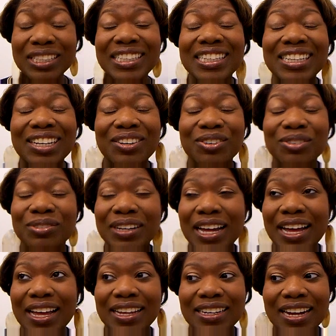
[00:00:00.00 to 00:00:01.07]
So,
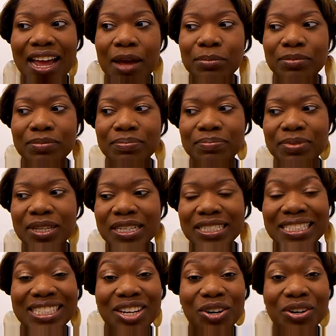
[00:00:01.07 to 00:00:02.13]

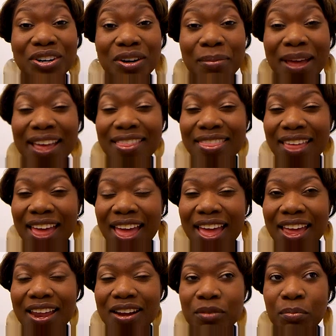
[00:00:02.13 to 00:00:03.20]
I'm concerned
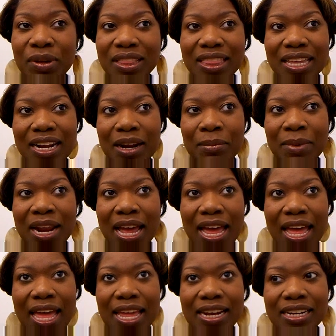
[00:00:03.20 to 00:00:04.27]
about that,
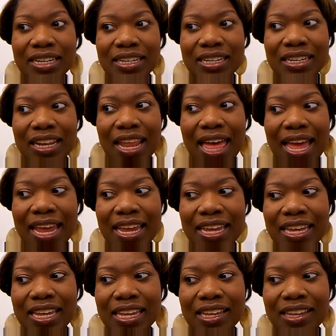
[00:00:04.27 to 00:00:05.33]
but then I'm not
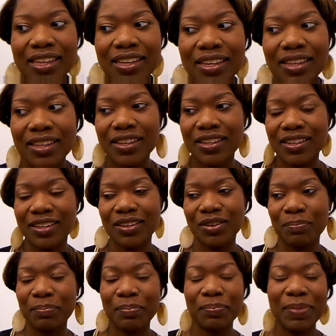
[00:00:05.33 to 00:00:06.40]
like
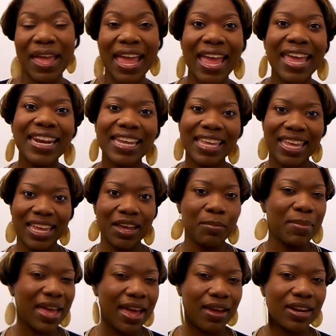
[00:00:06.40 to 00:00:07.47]

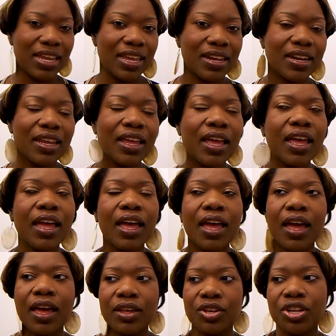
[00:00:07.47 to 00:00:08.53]
panicking about
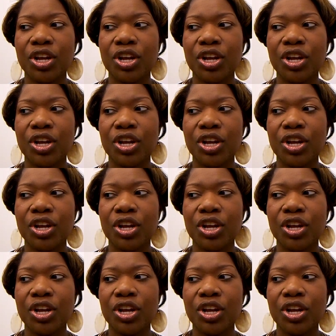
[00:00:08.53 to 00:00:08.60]
it.